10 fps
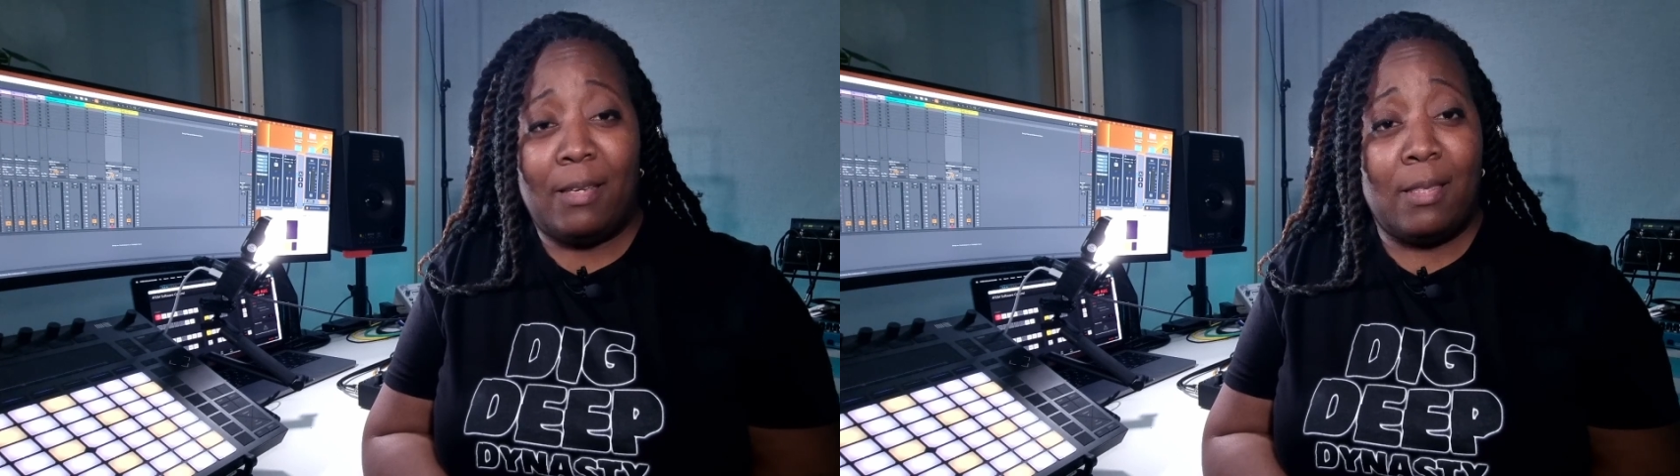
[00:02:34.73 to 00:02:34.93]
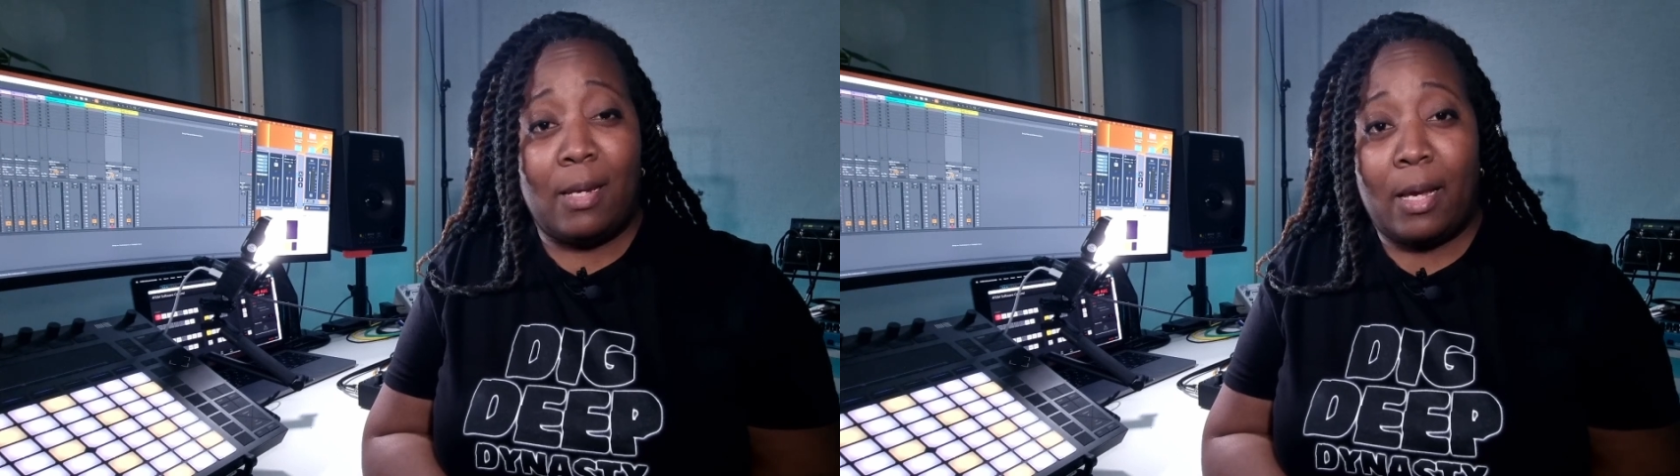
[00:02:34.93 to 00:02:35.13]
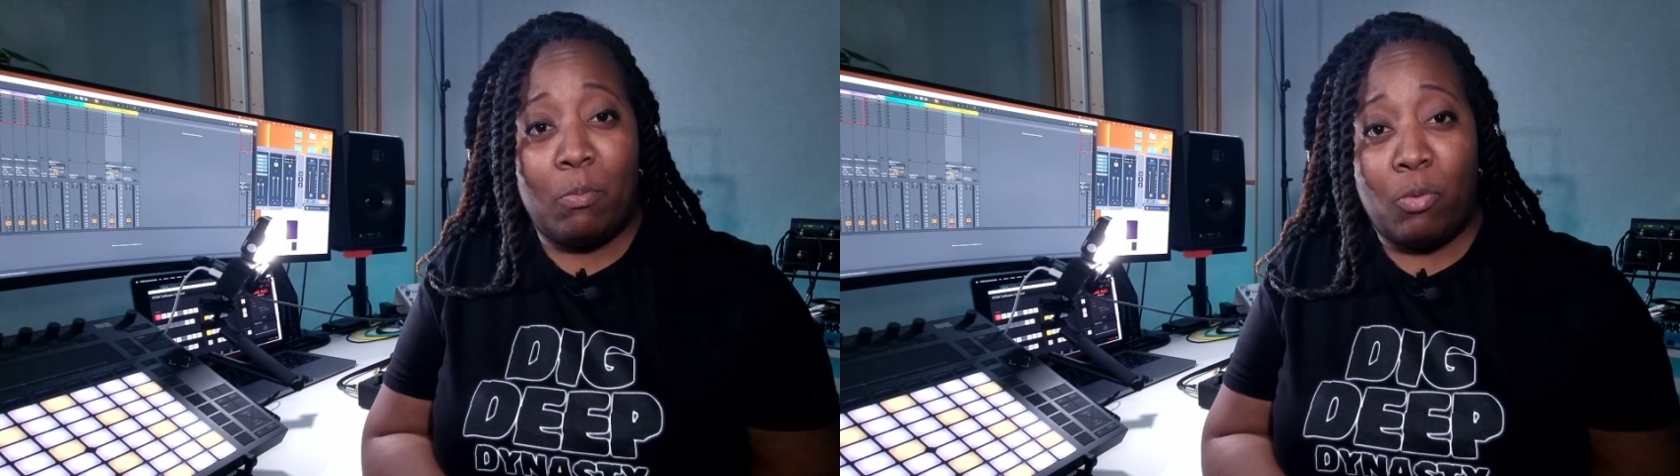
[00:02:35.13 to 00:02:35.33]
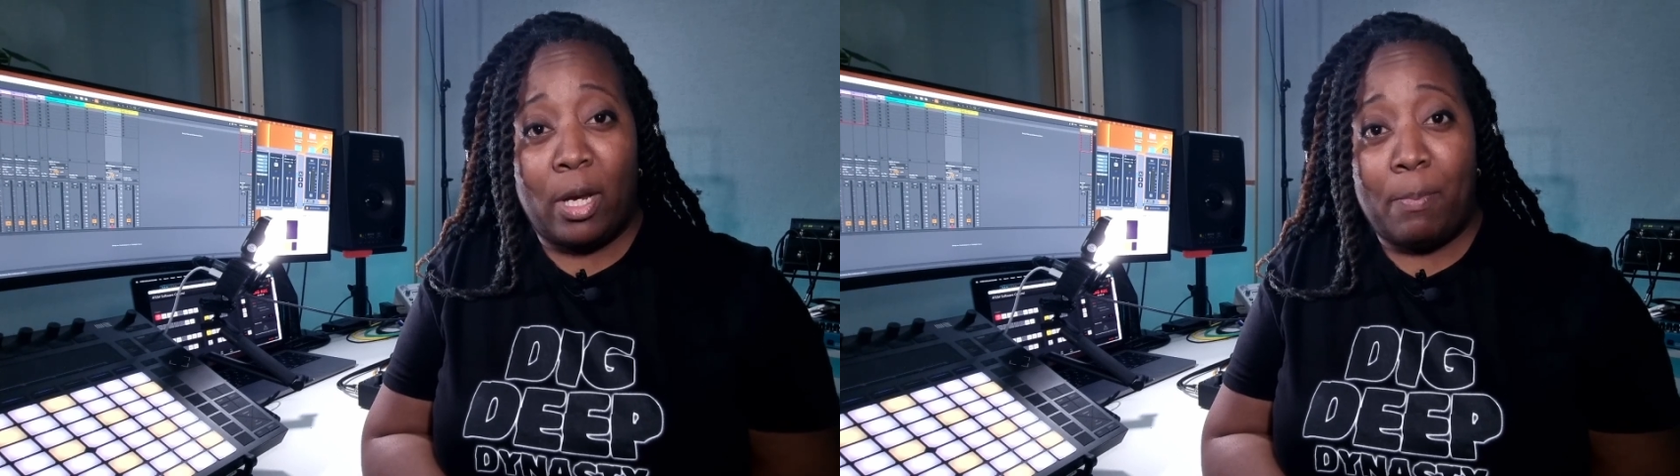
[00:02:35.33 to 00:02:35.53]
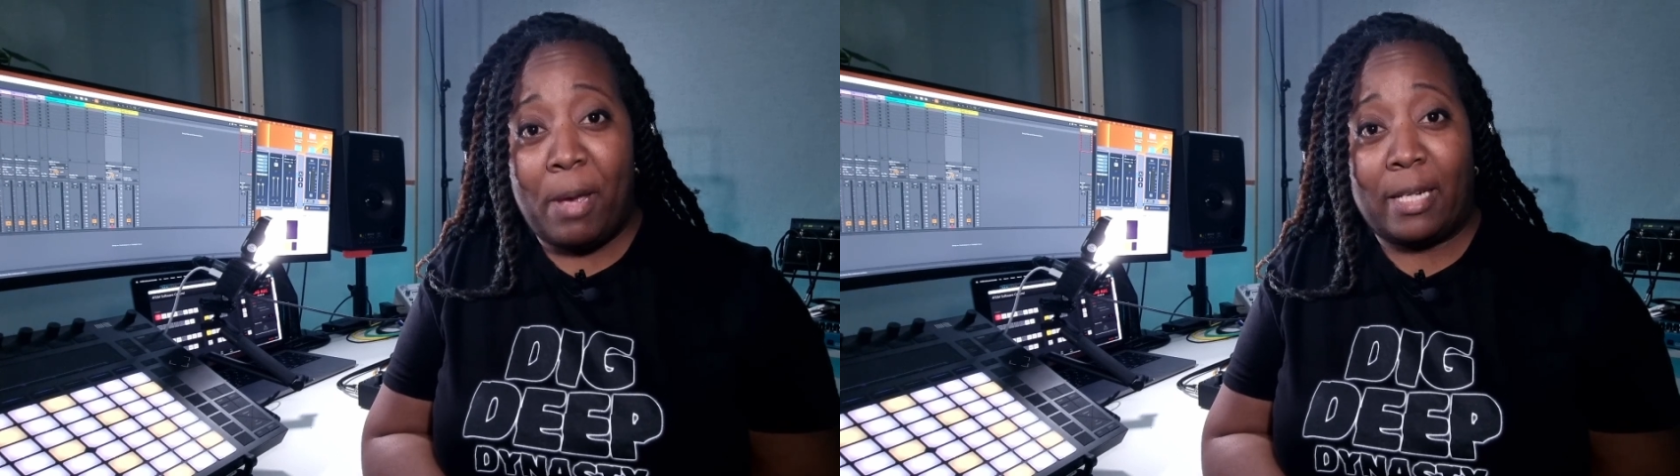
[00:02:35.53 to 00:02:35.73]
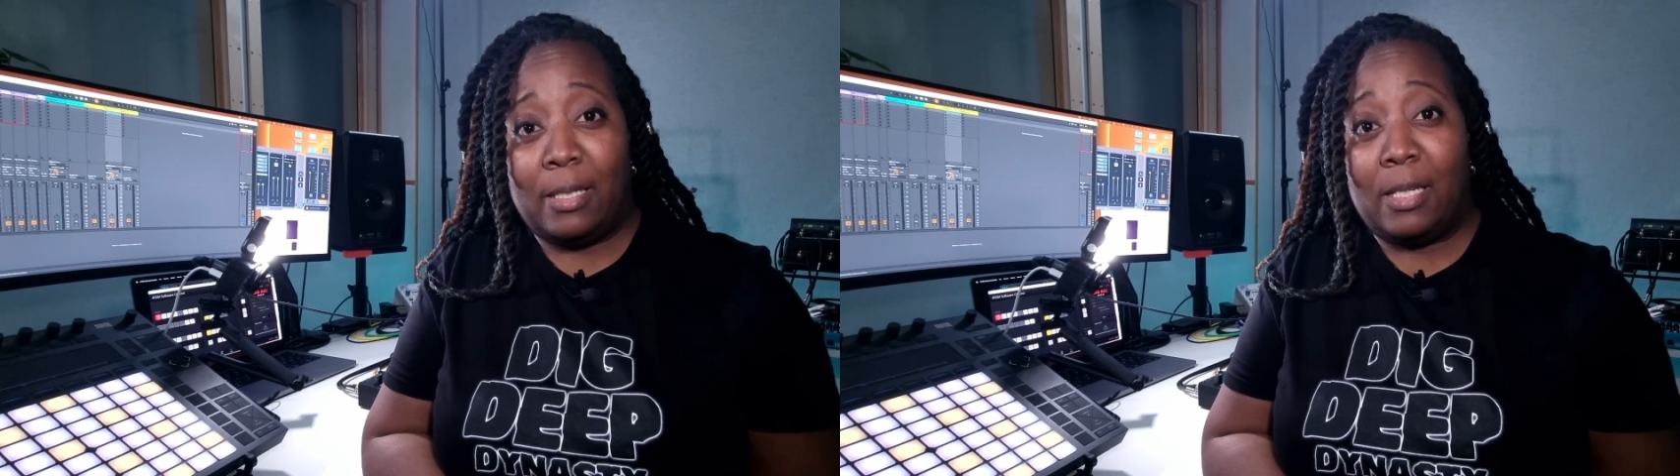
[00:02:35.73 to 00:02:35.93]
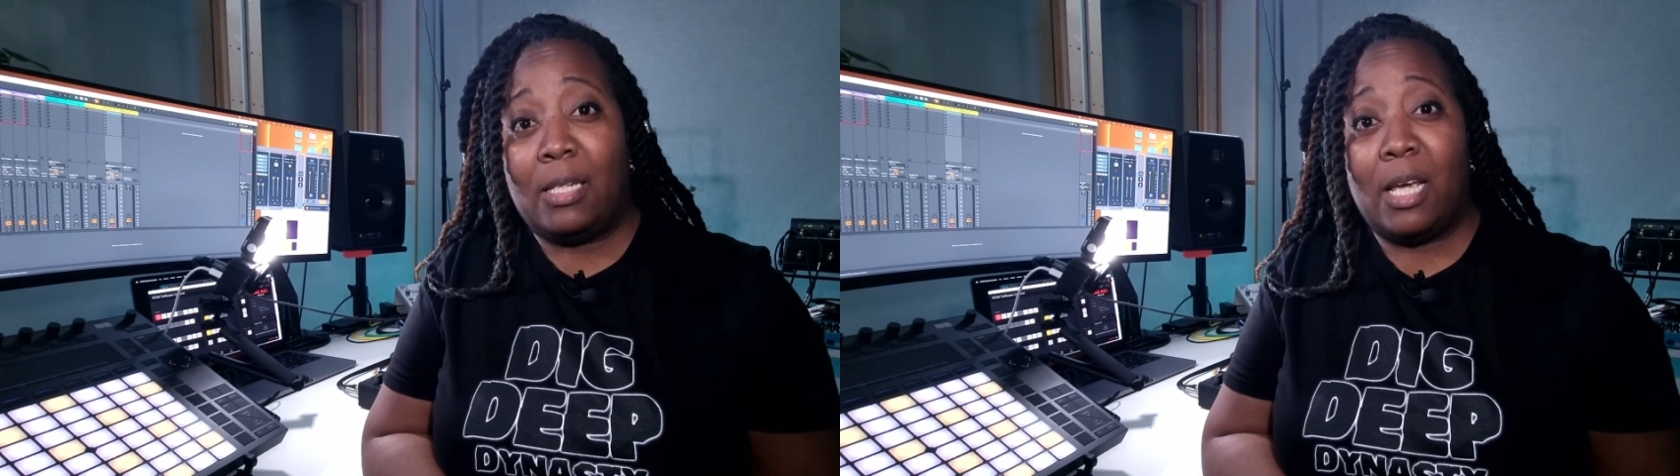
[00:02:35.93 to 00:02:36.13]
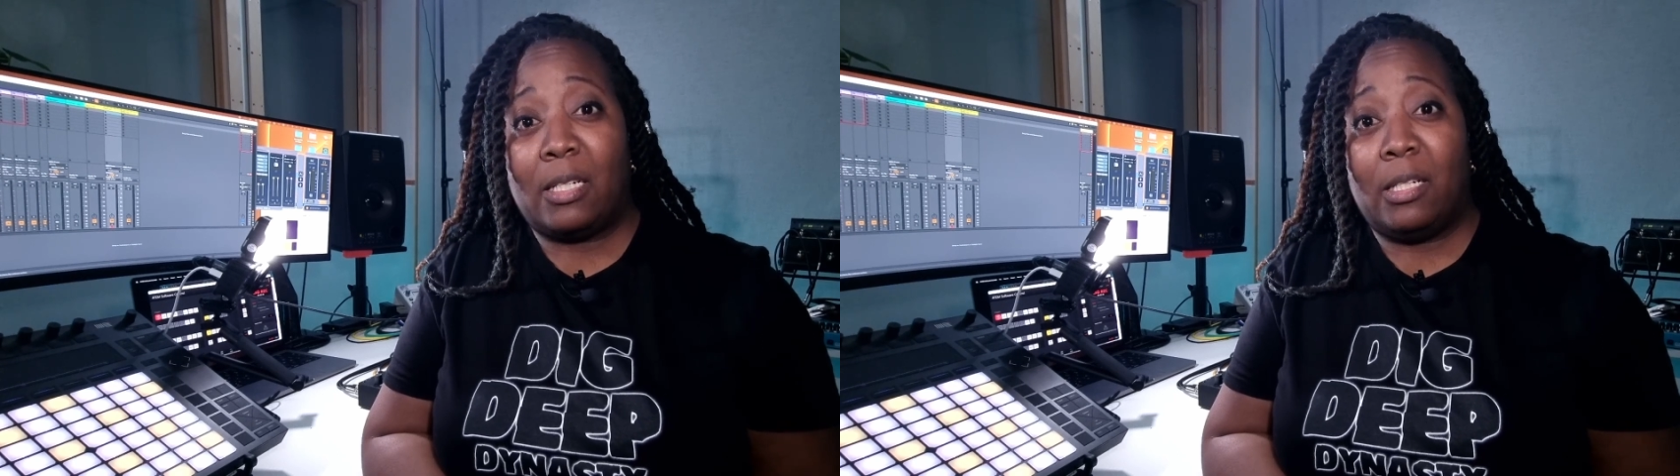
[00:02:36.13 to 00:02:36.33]
and then I can bring it back to
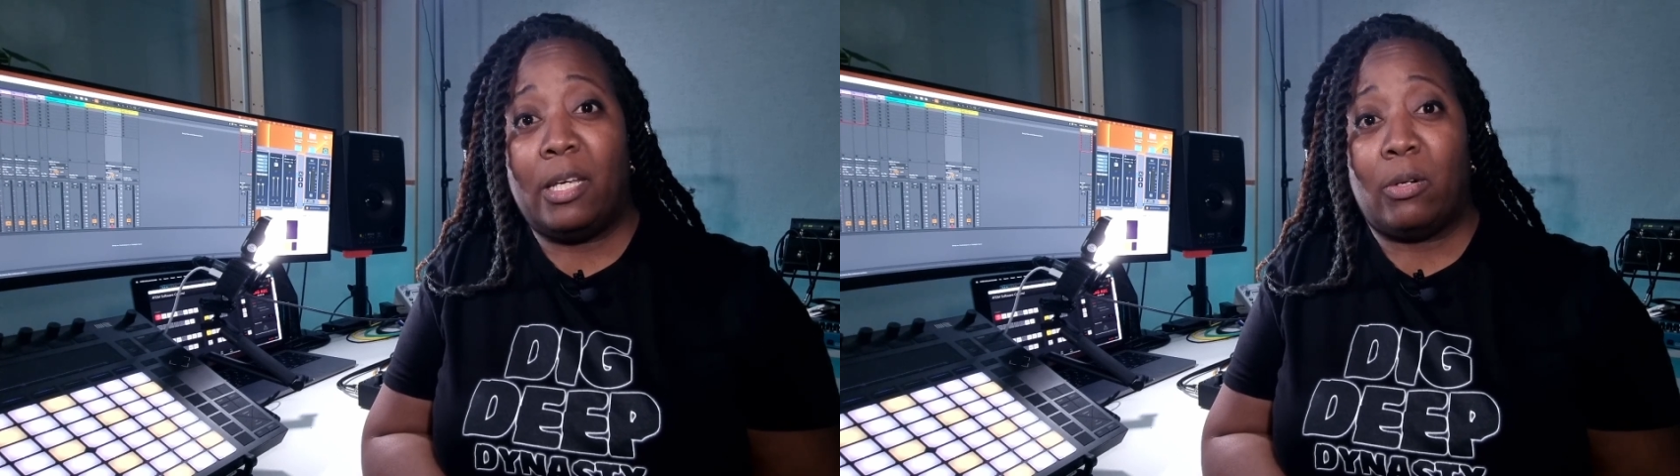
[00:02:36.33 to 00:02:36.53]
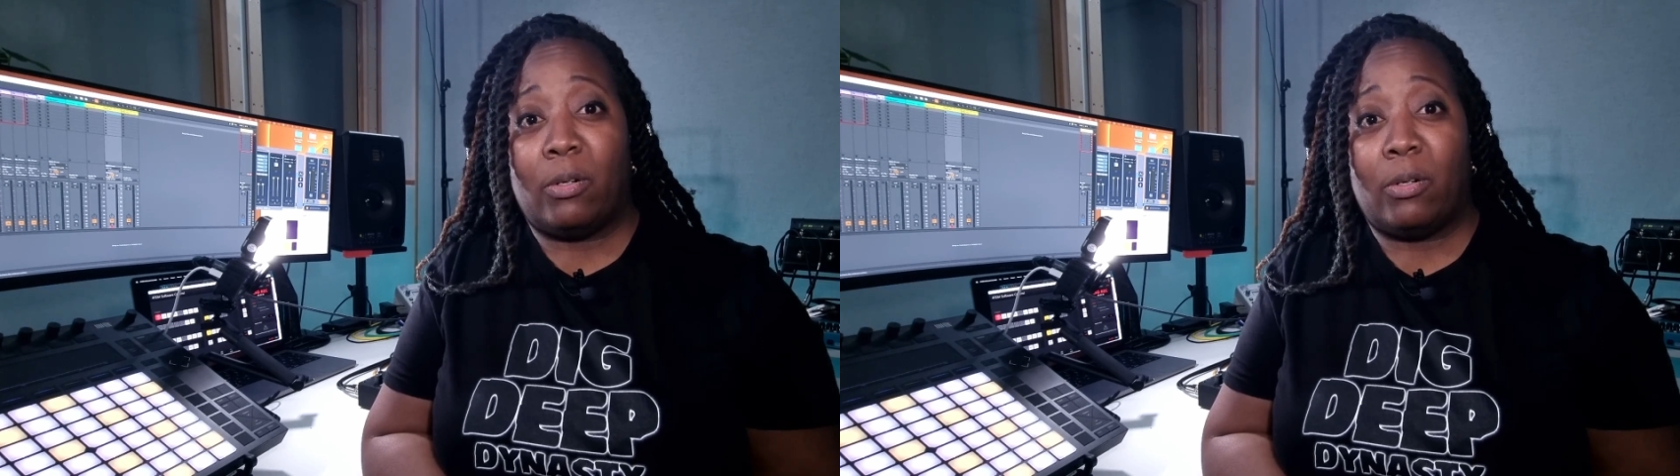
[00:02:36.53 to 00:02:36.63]
Syntatkt later.